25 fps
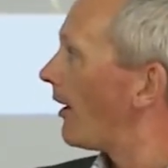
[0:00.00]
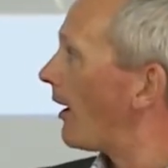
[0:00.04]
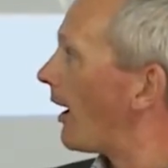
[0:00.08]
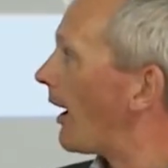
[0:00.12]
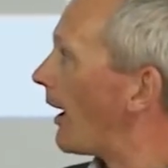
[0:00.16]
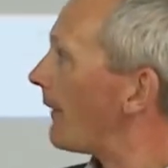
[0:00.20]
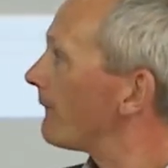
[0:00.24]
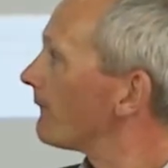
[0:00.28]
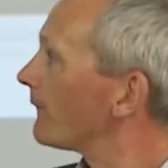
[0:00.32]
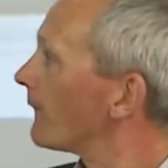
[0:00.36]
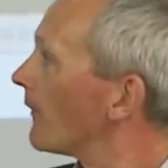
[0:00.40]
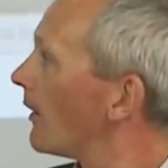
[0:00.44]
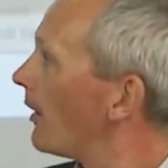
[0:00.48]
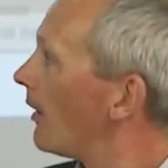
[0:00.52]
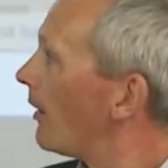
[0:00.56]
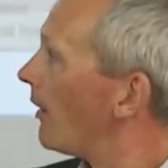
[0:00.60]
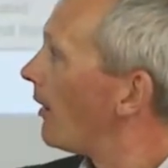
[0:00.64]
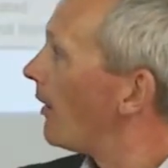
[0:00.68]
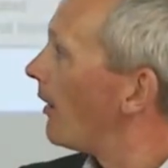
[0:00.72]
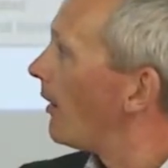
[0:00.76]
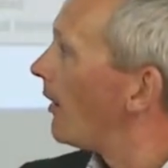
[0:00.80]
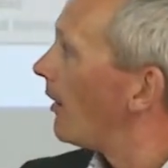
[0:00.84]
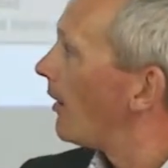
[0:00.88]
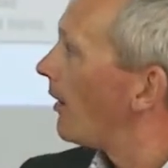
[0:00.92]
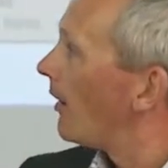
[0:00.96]

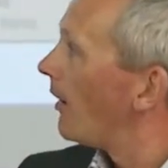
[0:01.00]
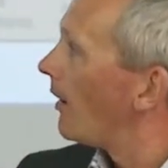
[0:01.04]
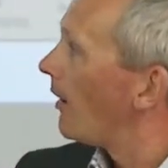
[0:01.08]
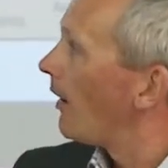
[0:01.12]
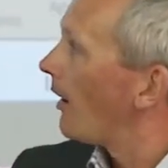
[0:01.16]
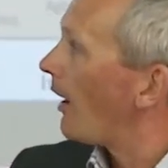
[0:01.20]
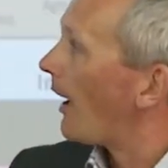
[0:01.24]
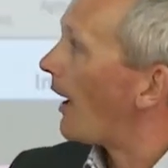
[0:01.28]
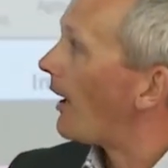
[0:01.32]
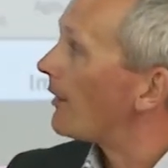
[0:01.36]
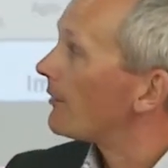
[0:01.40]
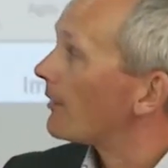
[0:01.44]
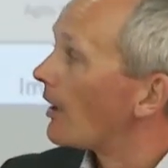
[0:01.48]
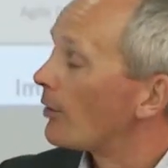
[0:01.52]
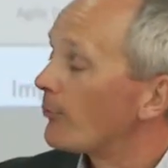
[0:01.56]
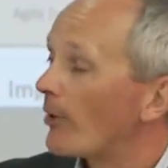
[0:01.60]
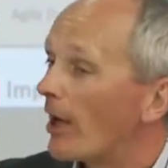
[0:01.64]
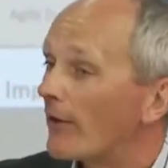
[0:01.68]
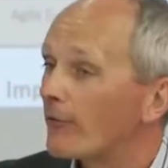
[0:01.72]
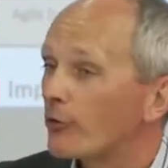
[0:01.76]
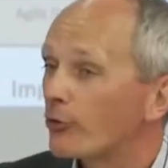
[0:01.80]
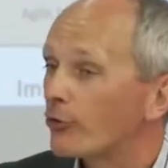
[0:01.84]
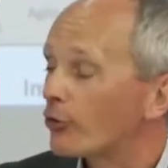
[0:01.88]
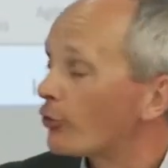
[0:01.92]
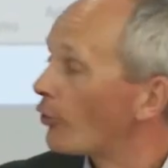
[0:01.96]
Um, and, and, we
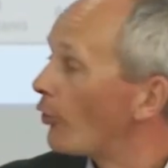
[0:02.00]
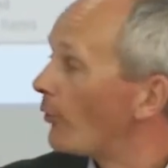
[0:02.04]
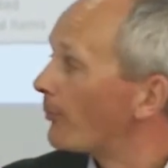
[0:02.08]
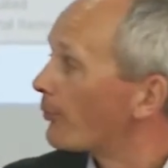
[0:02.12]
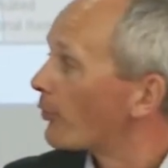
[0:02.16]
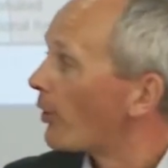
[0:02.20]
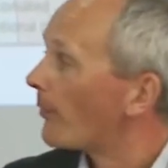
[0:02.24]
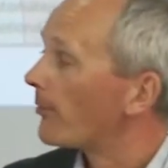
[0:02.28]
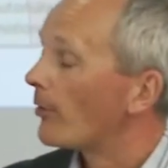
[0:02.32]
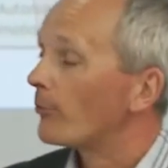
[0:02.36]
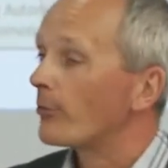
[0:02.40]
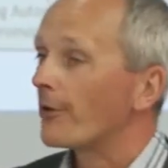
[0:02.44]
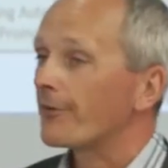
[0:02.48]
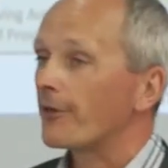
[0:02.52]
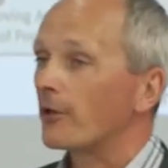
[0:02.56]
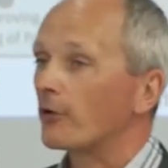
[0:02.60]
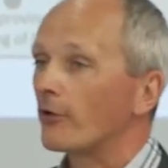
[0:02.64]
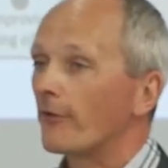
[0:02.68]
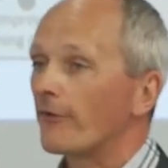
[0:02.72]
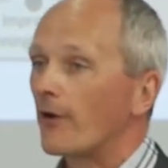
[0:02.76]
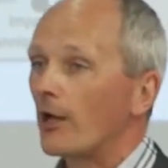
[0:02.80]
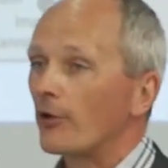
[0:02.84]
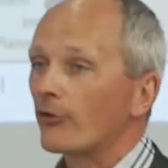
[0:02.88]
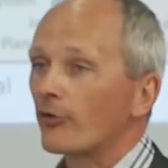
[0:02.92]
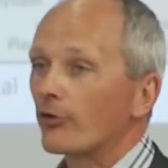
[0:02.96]
have a true problem with
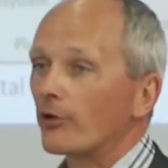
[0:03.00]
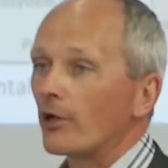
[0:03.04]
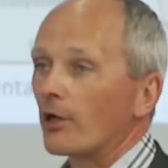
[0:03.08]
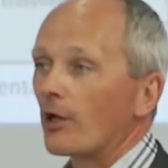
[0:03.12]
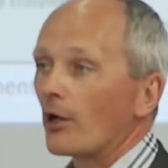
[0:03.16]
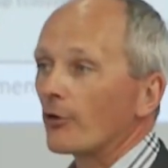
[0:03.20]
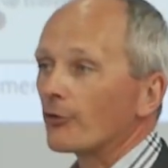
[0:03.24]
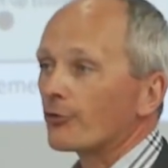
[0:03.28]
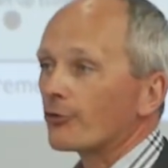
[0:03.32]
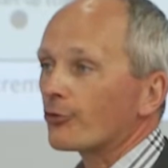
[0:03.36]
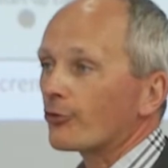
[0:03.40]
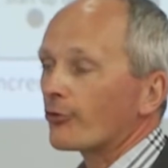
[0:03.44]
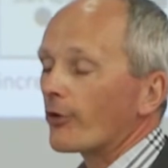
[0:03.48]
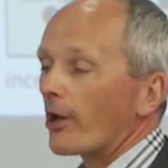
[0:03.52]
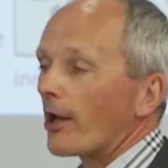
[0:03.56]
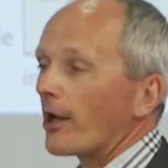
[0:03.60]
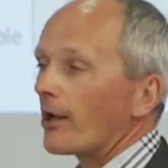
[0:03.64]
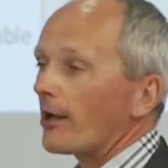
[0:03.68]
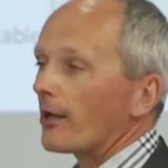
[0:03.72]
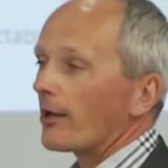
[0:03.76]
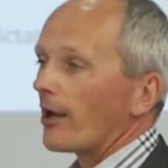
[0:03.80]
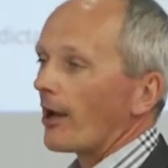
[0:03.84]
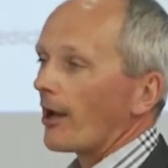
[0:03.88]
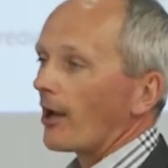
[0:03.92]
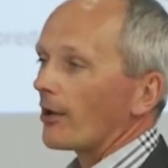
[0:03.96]
innovation in
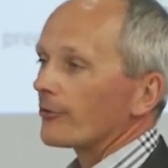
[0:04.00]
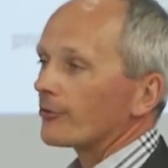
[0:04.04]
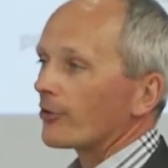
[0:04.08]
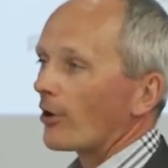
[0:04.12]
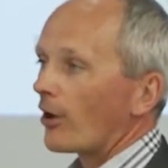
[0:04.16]
Australia.